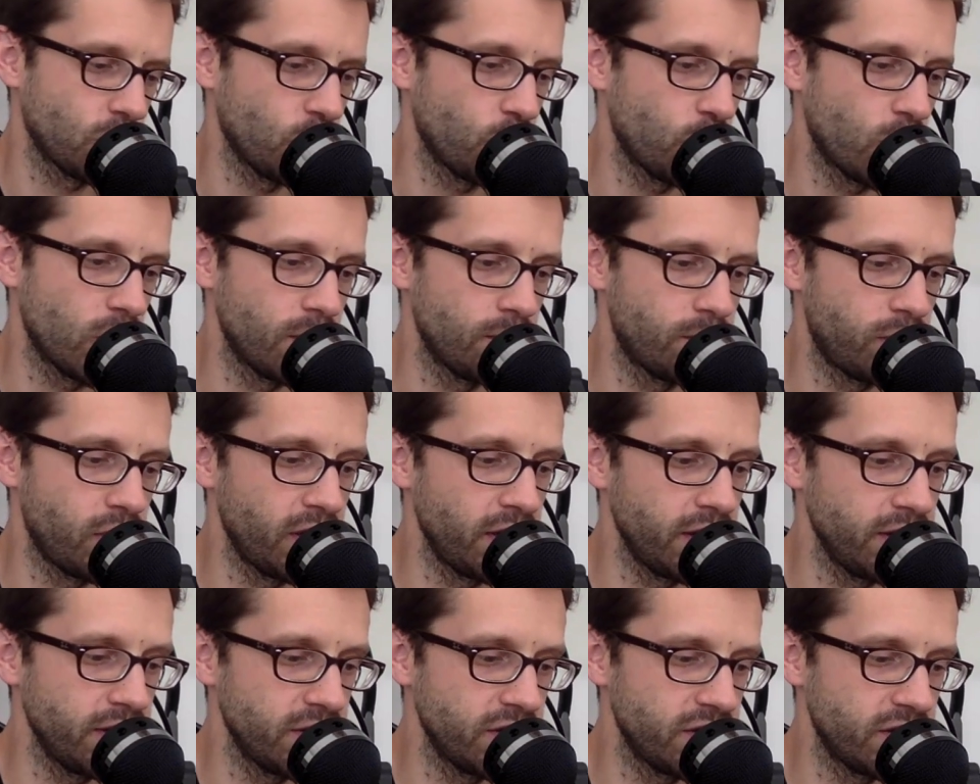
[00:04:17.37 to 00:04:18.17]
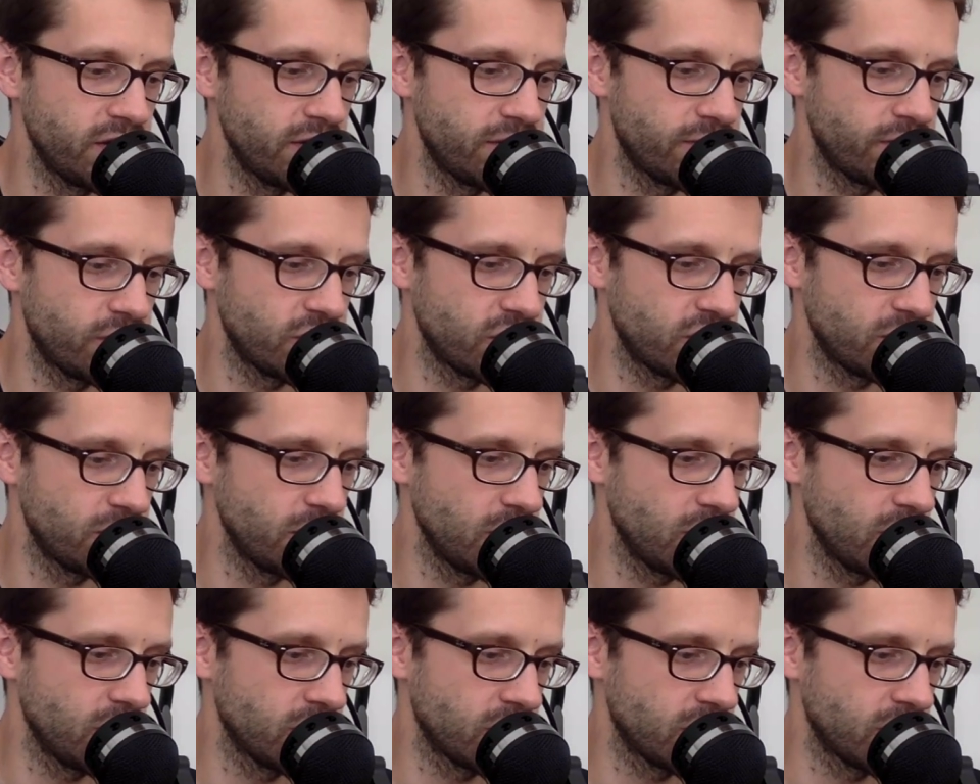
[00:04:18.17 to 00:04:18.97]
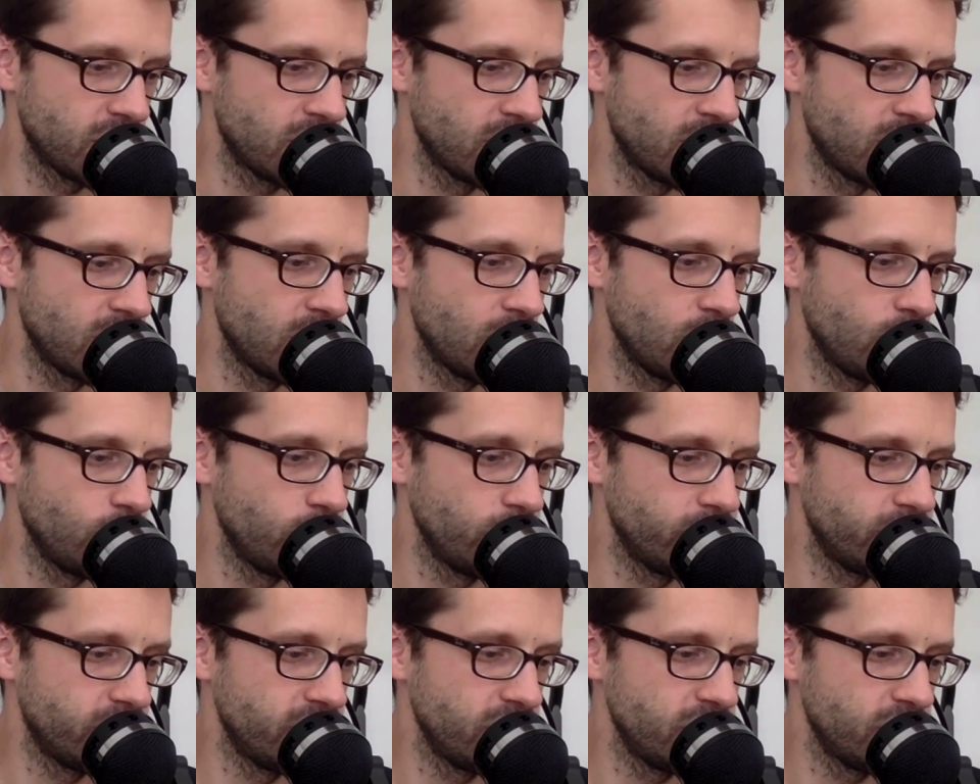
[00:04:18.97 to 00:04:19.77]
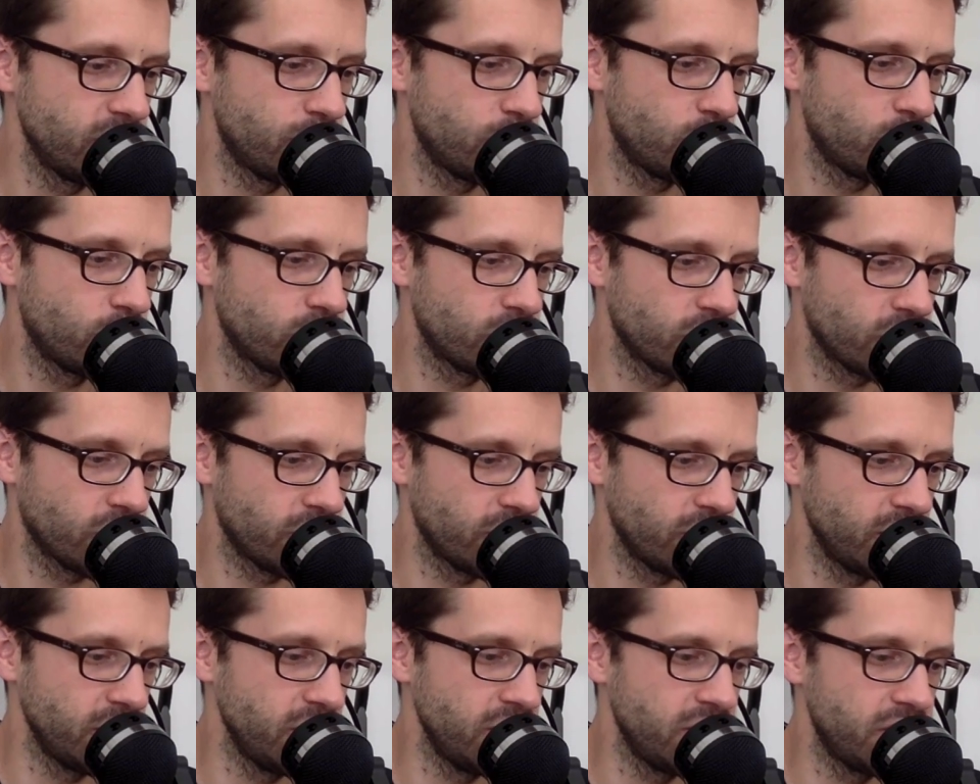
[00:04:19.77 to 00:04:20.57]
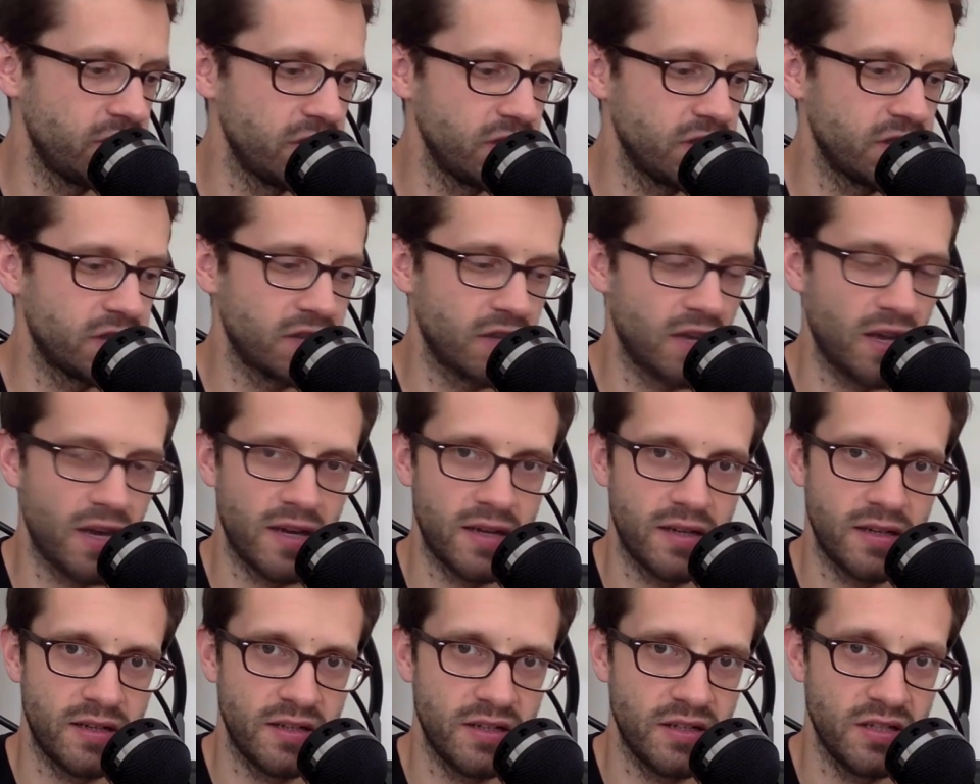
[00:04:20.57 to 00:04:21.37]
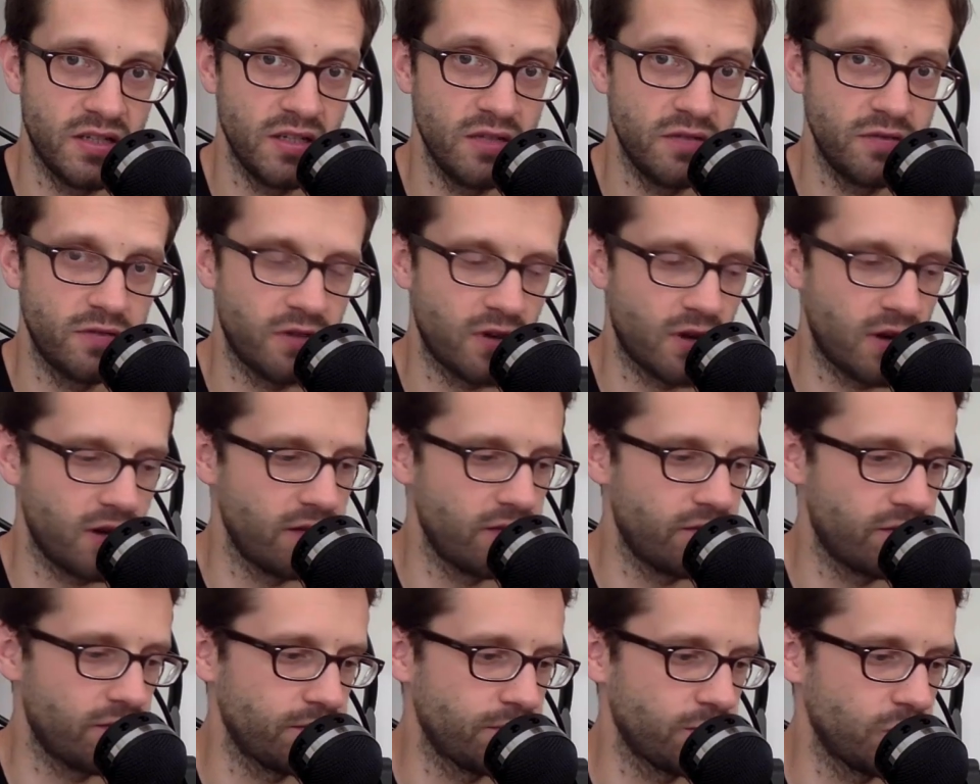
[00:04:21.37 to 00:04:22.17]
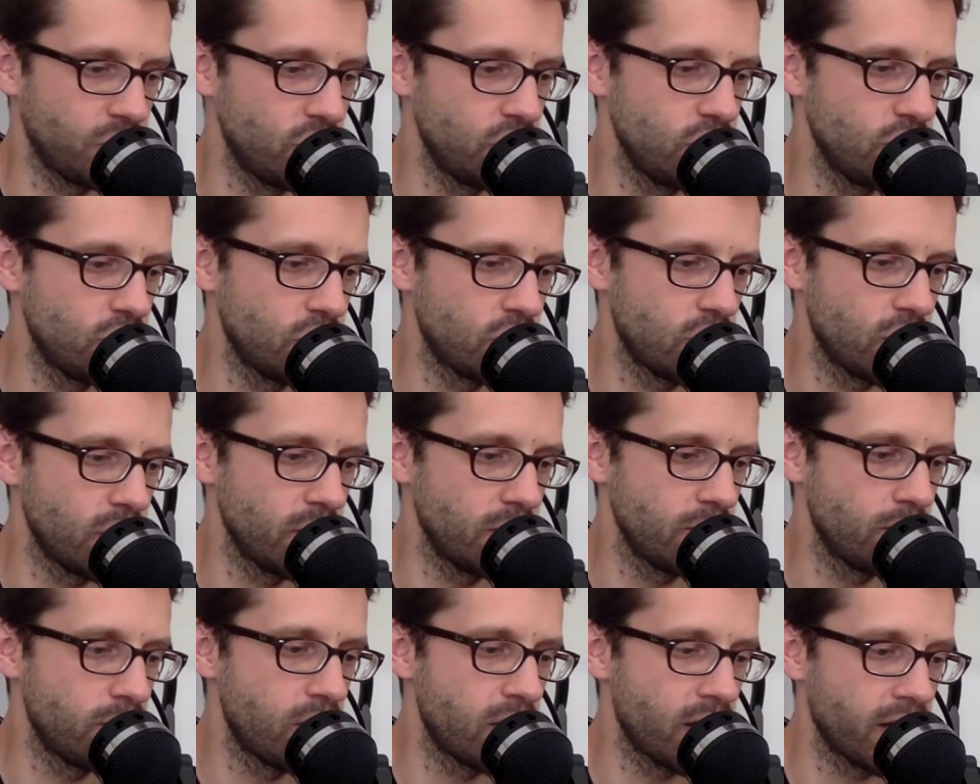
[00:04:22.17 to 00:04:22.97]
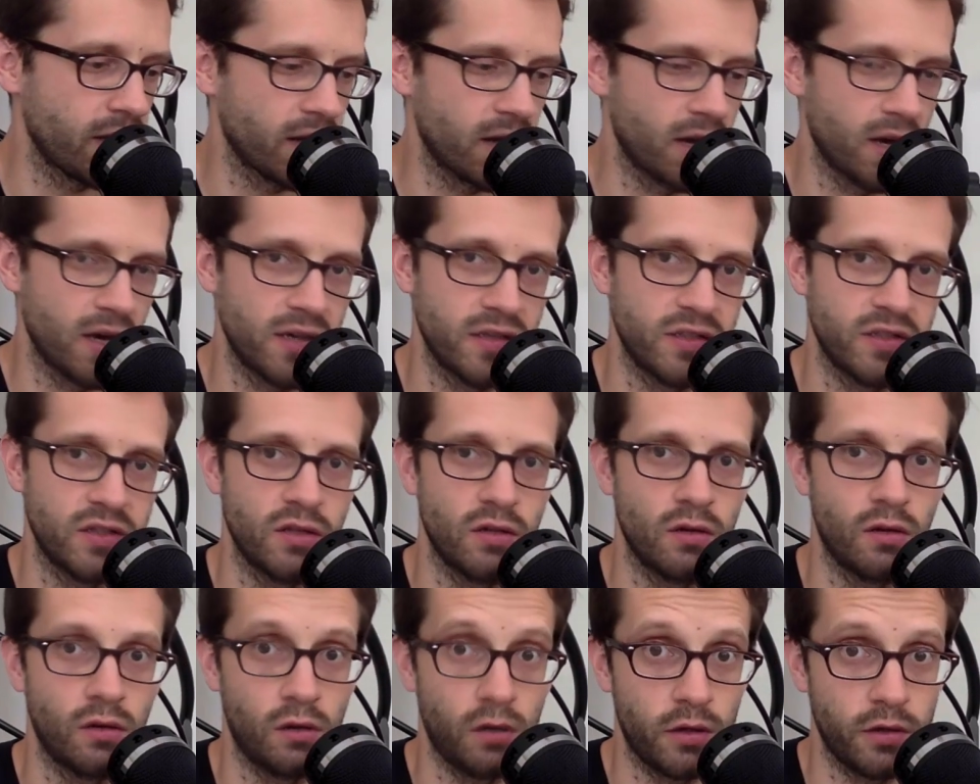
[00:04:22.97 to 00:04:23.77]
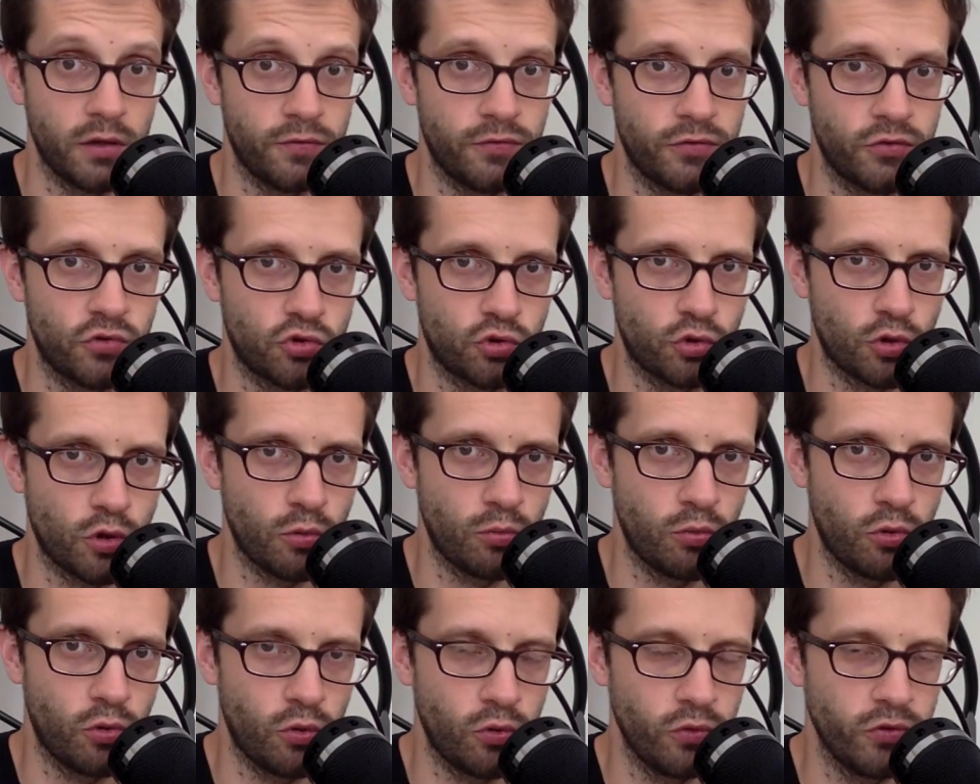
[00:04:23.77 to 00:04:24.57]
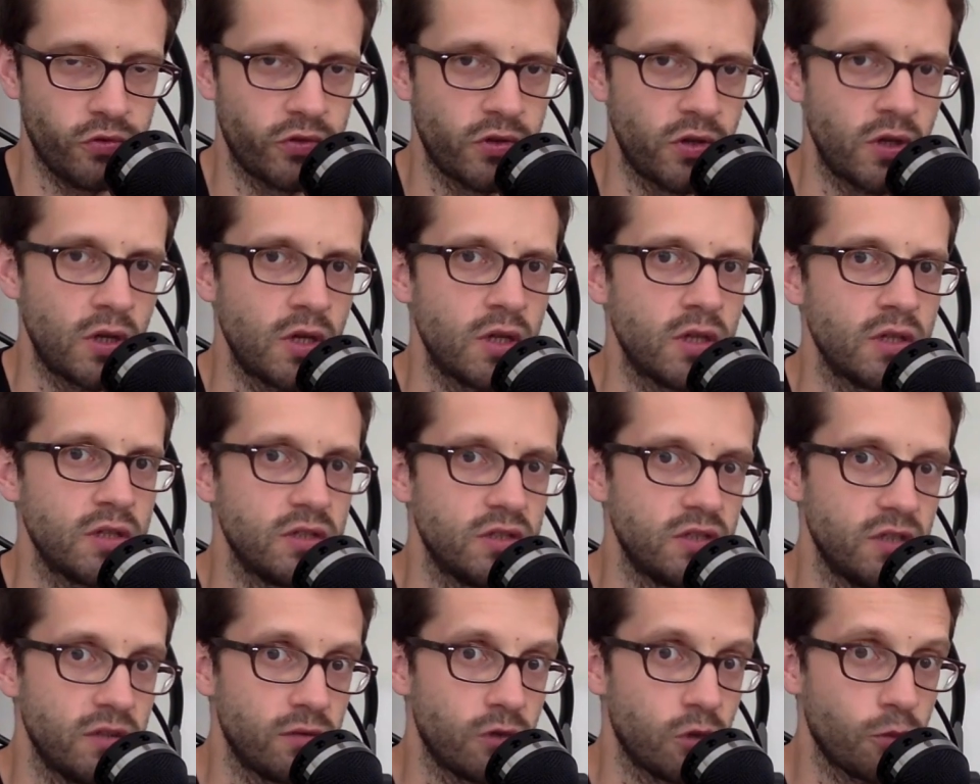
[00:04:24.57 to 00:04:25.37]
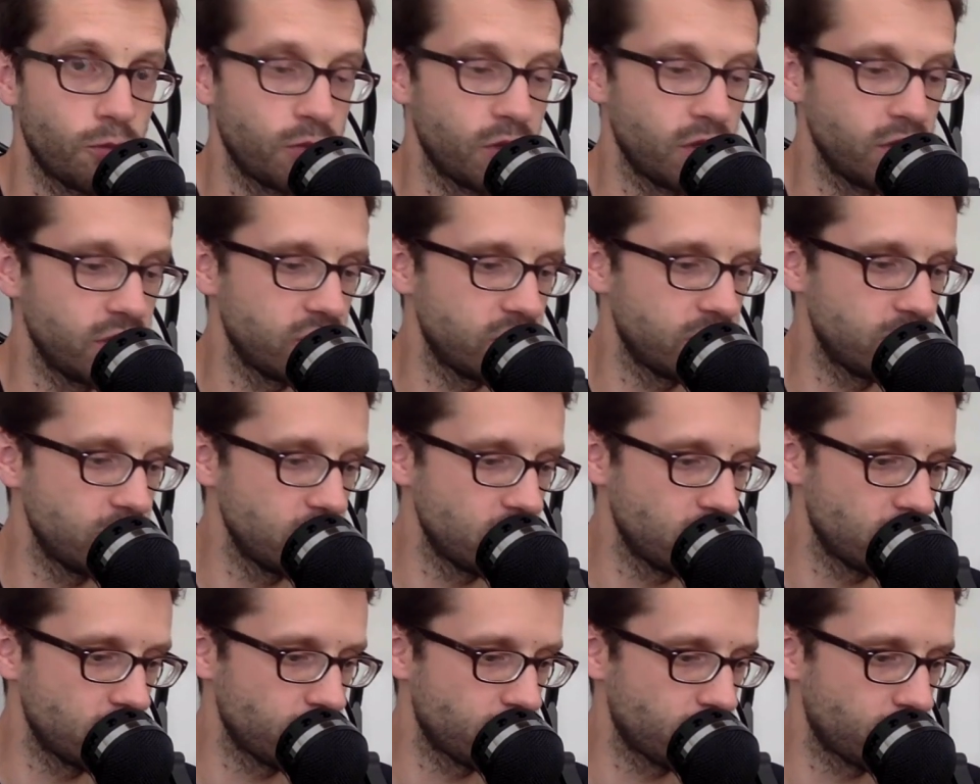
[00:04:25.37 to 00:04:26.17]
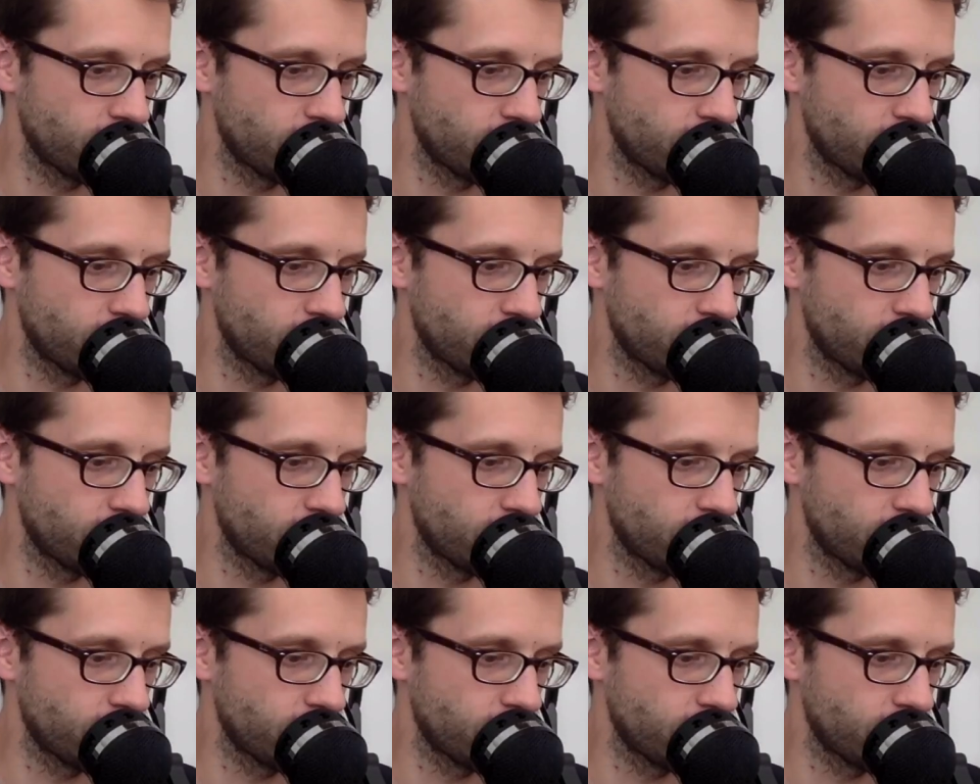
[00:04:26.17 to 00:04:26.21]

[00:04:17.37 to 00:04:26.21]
when playing this defense, because with these pawns on e6 and d5, usually black has a lot of troubles developing this bishop.